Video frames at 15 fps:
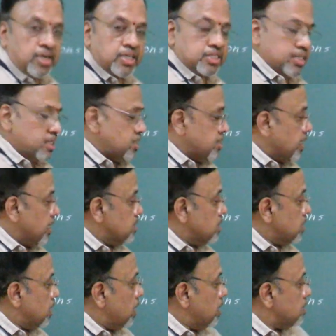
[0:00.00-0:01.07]
Since I
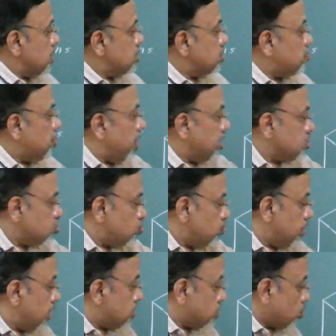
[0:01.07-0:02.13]
consider this base to
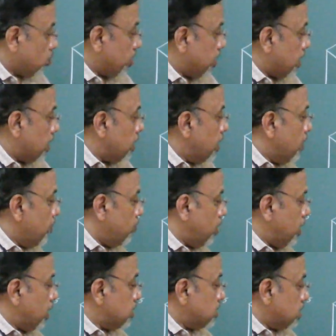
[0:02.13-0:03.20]
be a square,
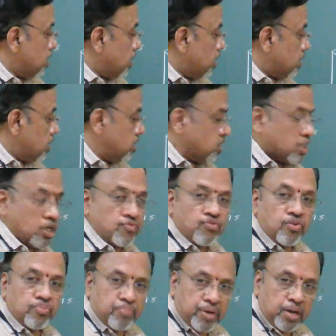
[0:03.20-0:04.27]
we consider this type
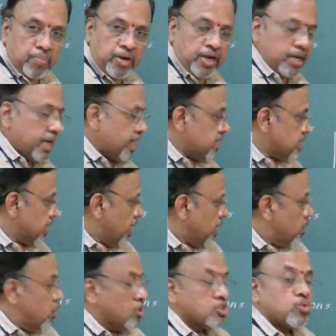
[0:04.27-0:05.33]
of pyramid as
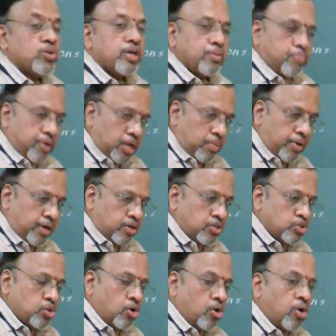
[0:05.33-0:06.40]
a square pyramid.
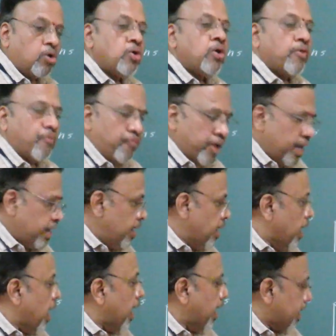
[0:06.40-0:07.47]
So
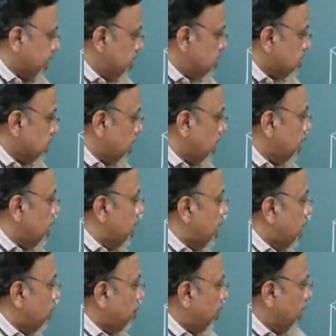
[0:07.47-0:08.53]
then I can say,
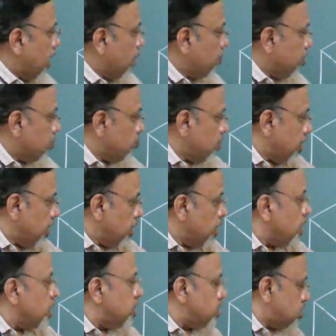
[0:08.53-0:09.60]
depending upon
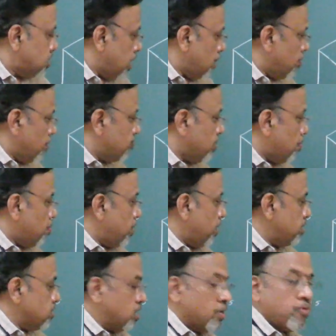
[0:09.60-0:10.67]
the shape of the
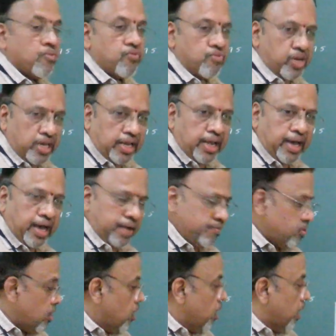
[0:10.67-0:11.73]
base, we can
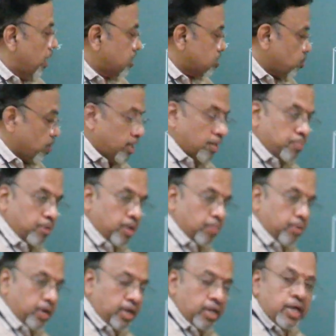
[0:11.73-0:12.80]
have a square
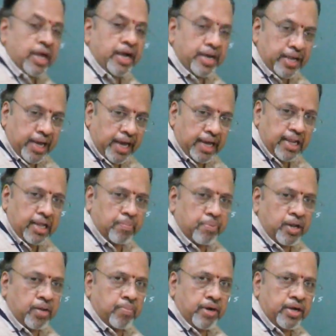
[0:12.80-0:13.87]
pyramid, a triangular
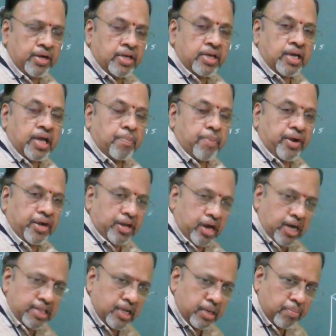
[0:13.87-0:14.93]
pyramid, a
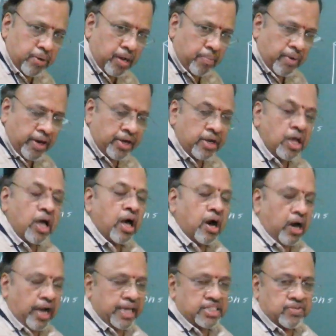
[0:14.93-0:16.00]
pentagonal pyramid,
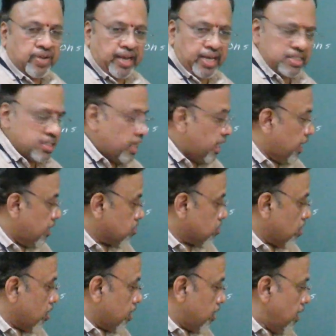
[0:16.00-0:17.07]
as well as a
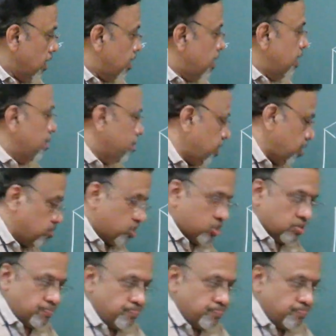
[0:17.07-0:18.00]
hexagonal pyramid.